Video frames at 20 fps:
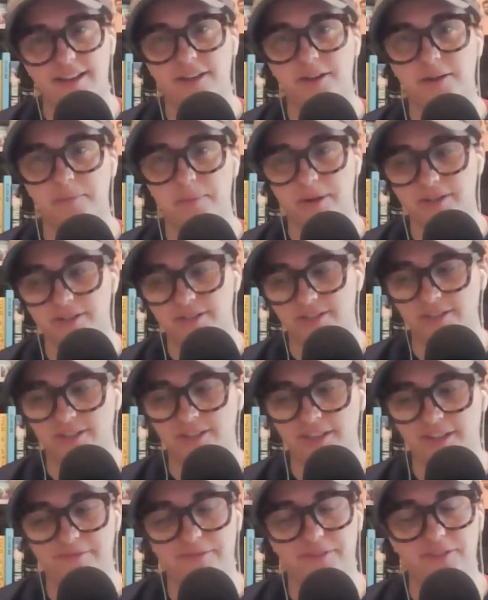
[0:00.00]
on a
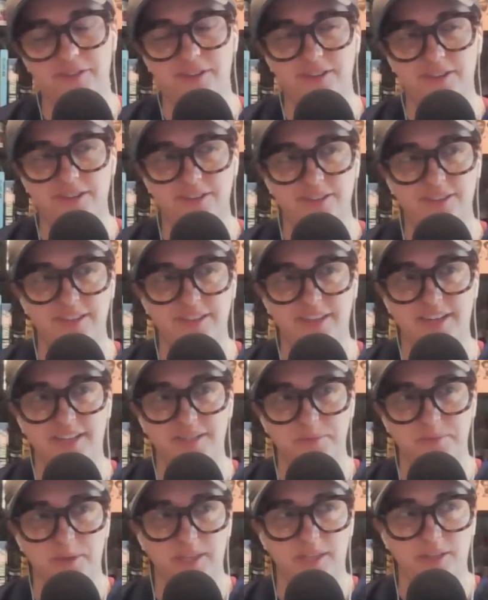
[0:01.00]
personal level, that
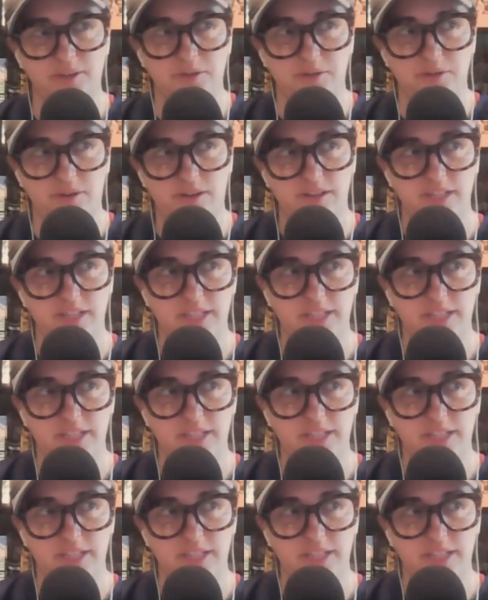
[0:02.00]
is really cool.